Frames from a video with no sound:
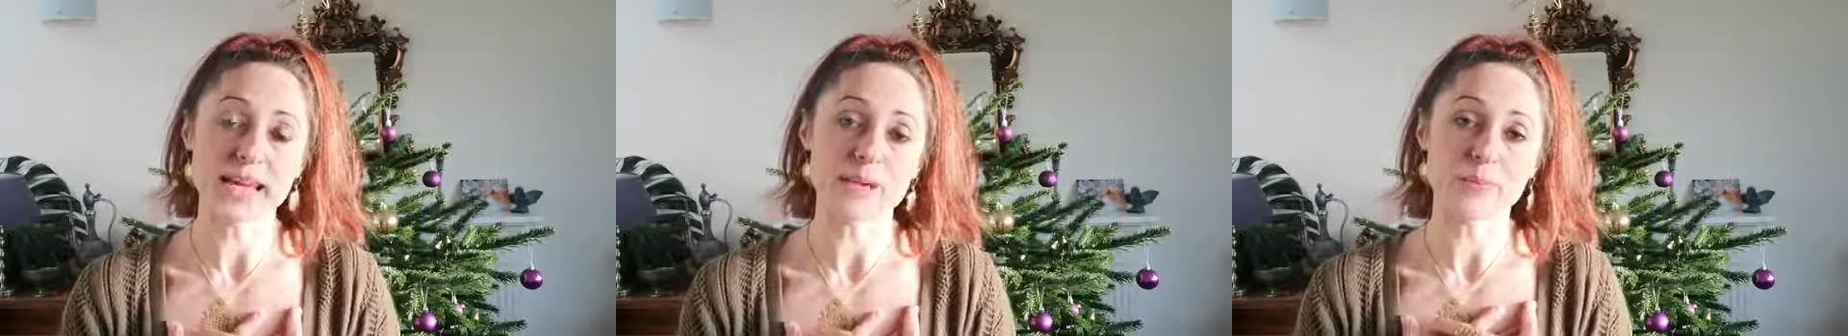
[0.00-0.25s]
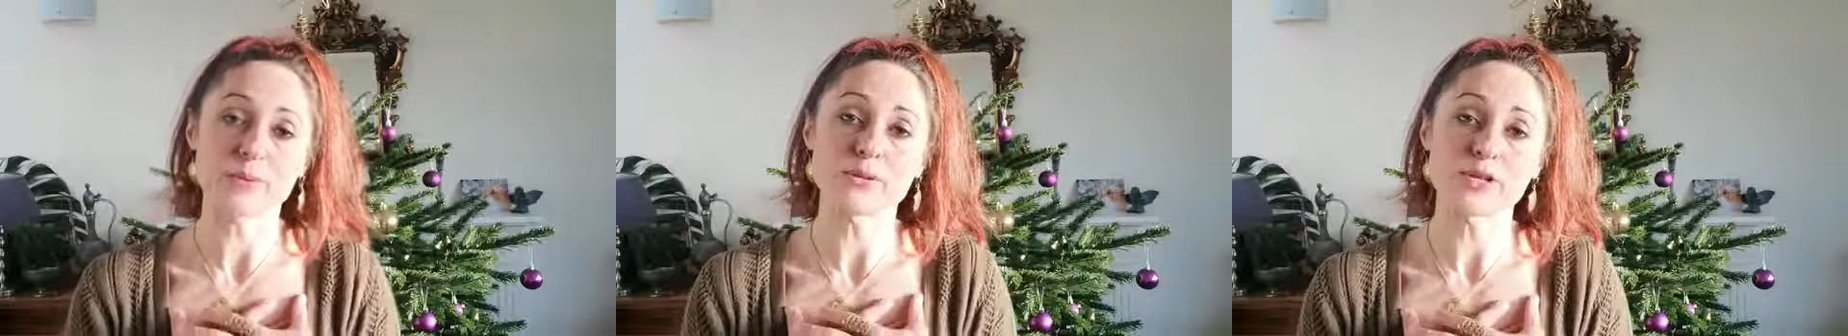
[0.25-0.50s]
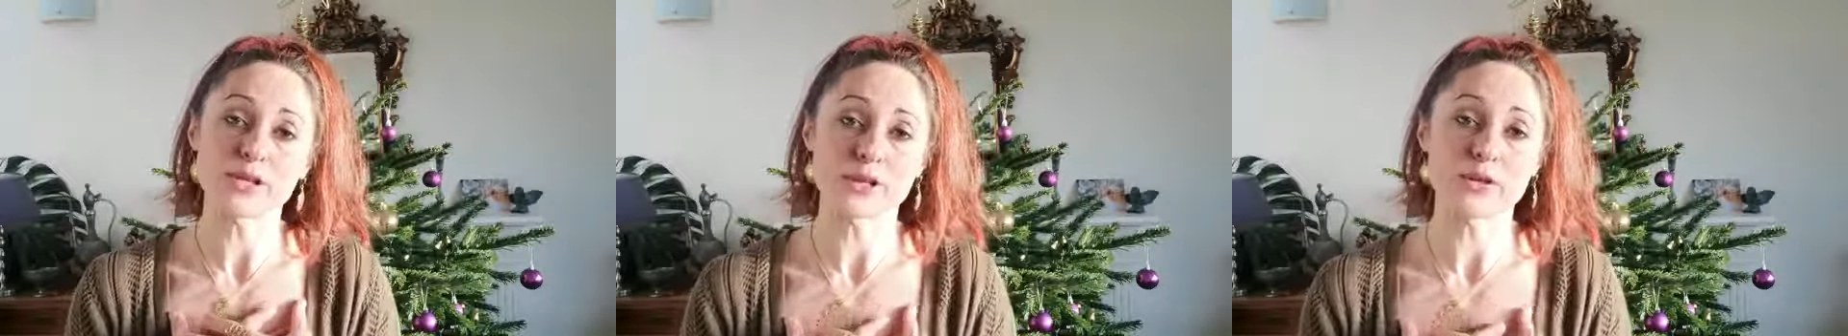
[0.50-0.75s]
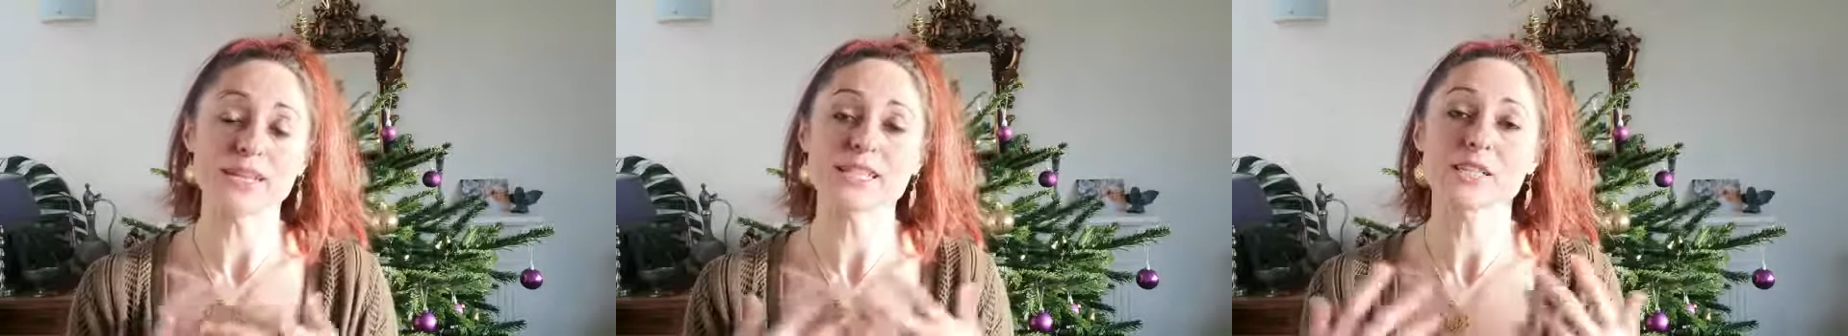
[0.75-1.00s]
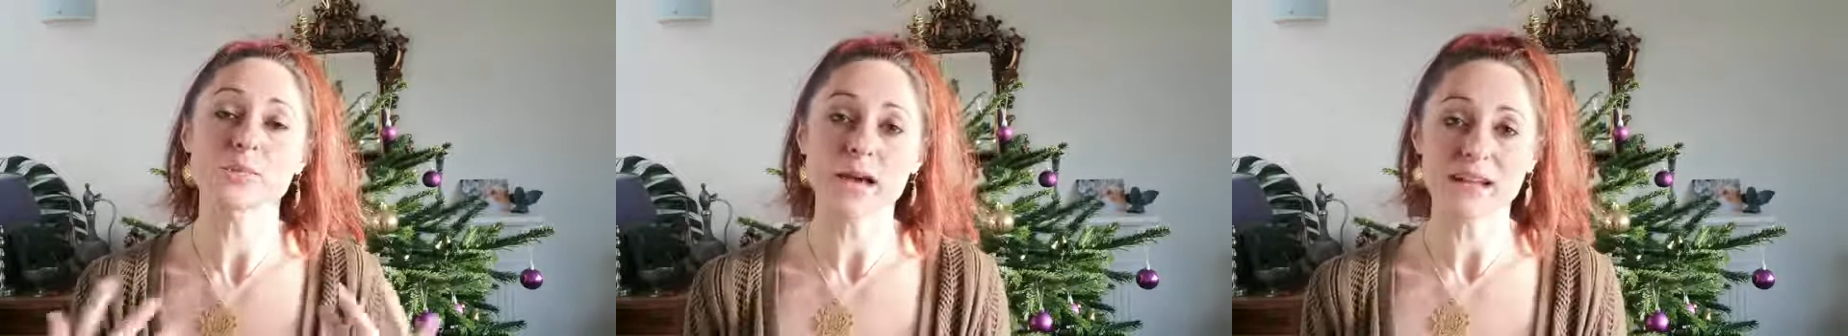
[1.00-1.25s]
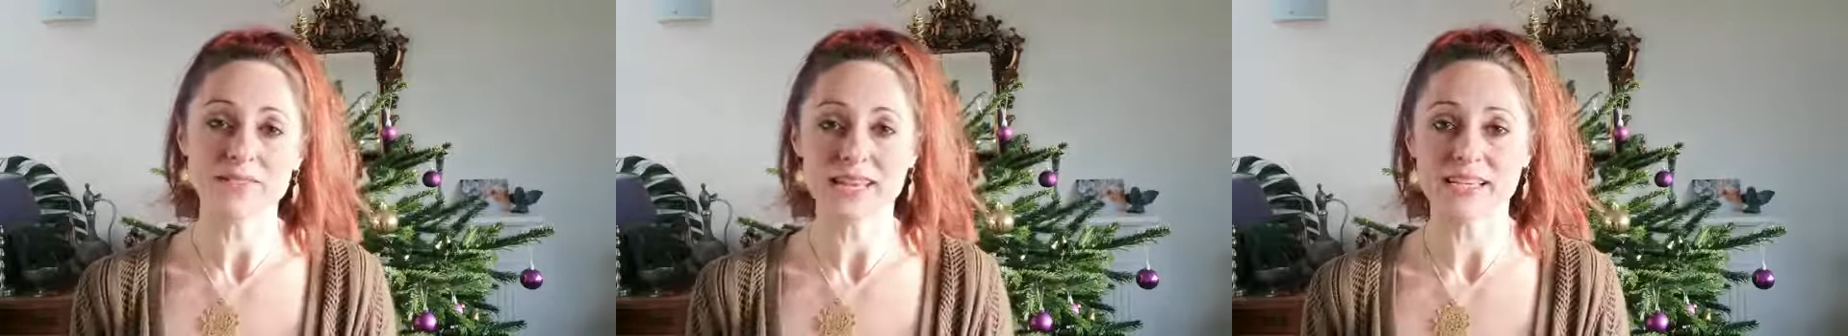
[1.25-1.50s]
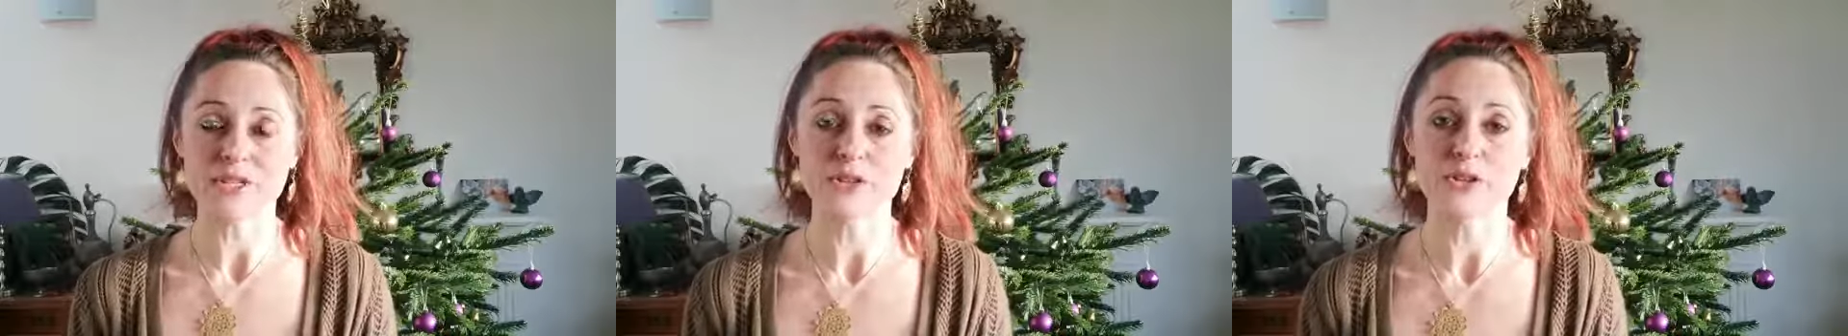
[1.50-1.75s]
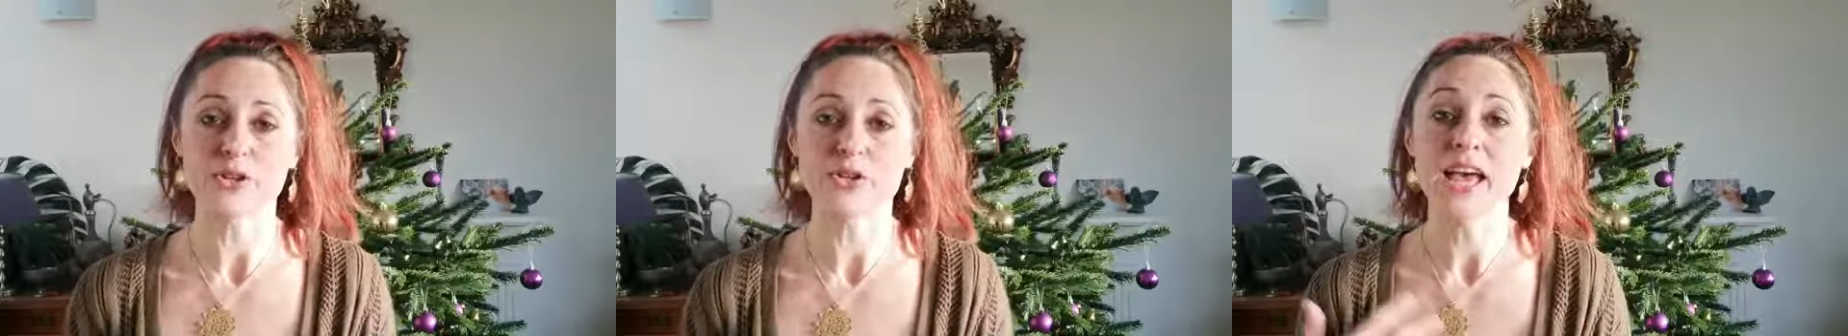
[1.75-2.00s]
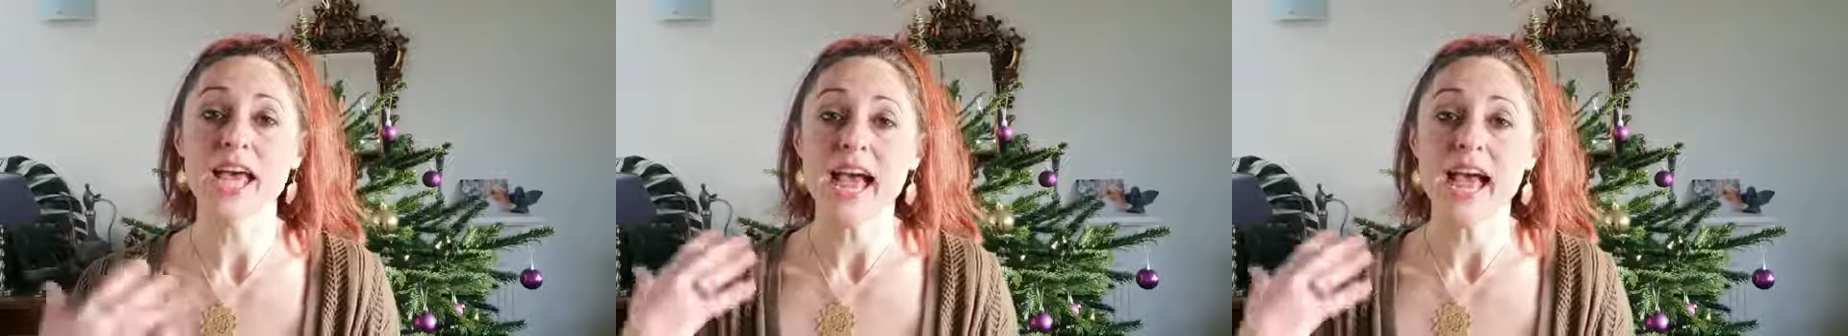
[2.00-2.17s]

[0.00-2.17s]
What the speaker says: able to expand that truth